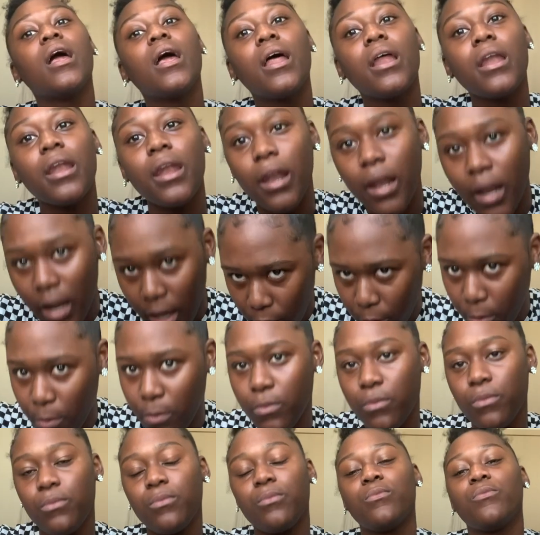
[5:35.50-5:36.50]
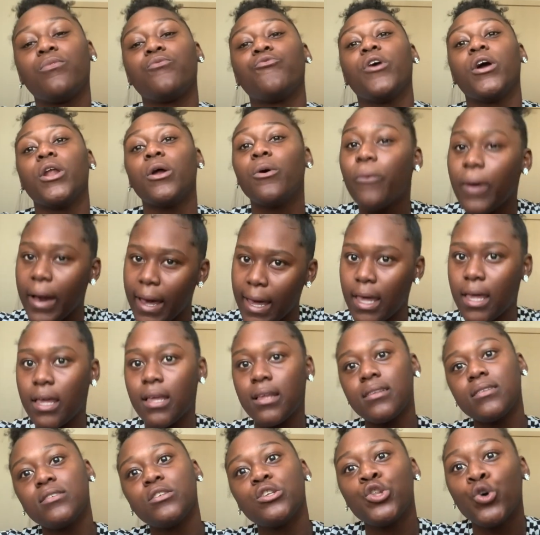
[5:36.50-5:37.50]
No. Run away.
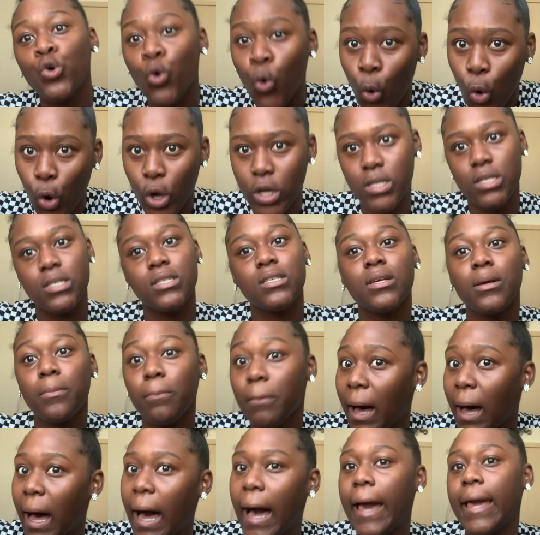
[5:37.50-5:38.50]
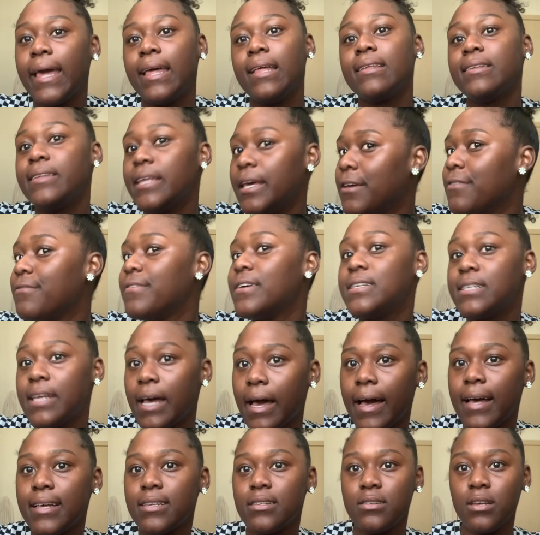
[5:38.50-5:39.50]
It's the gods. Bye. Leave his
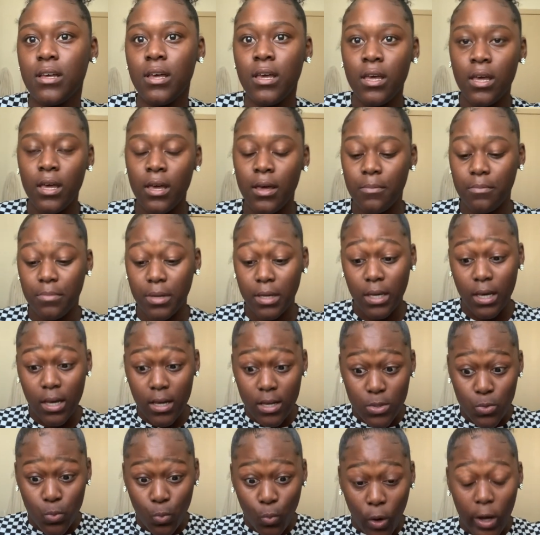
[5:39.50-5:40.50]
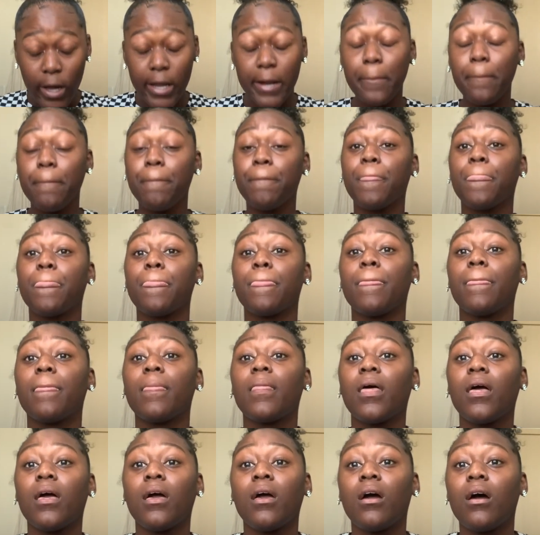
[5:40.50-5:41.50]
ass. Because one,
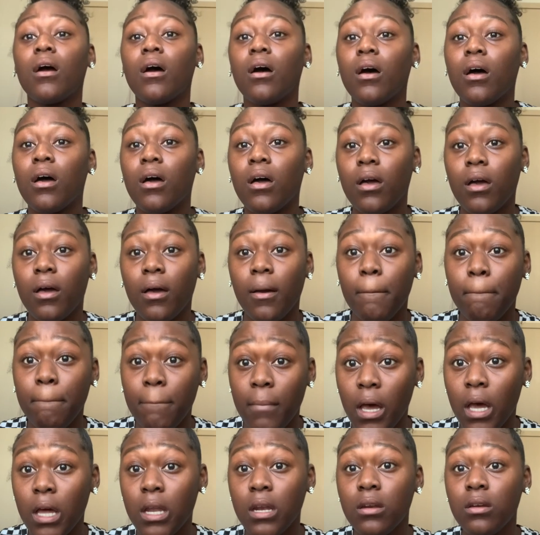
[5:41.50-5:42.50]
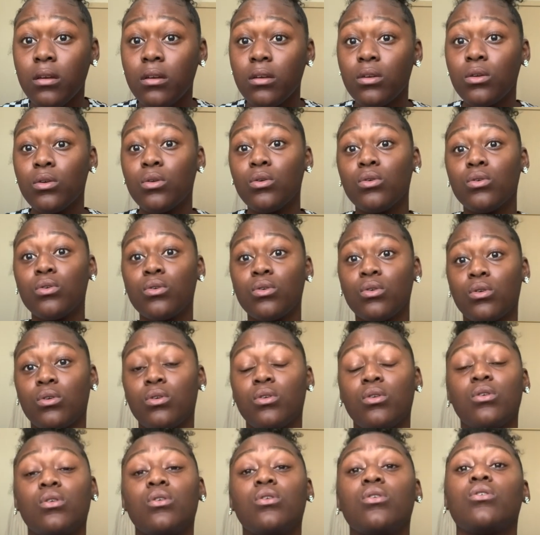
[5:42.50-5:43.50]
men
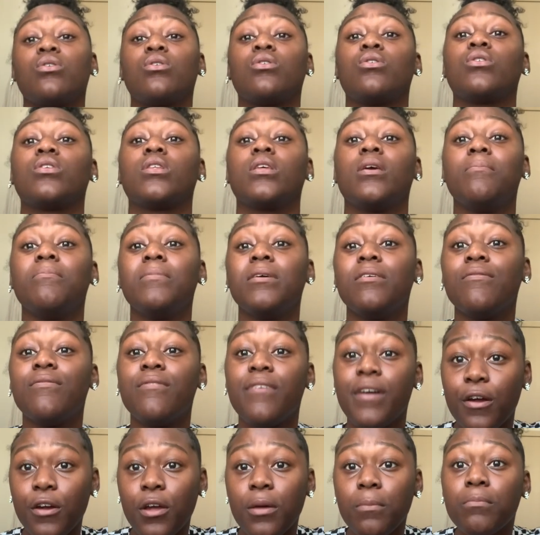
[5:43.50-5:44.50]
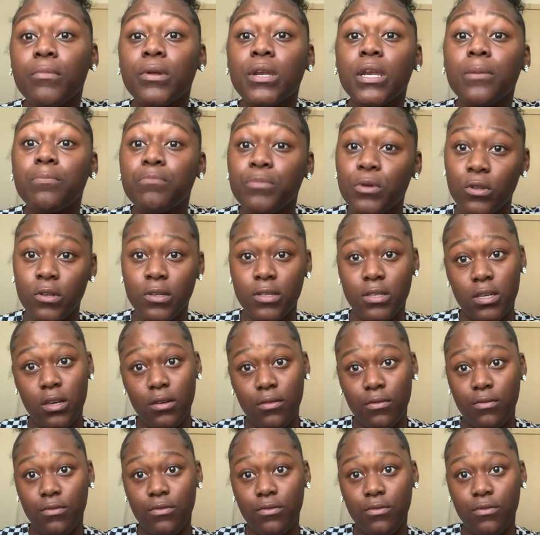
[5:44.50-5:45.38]
can be very manipulative.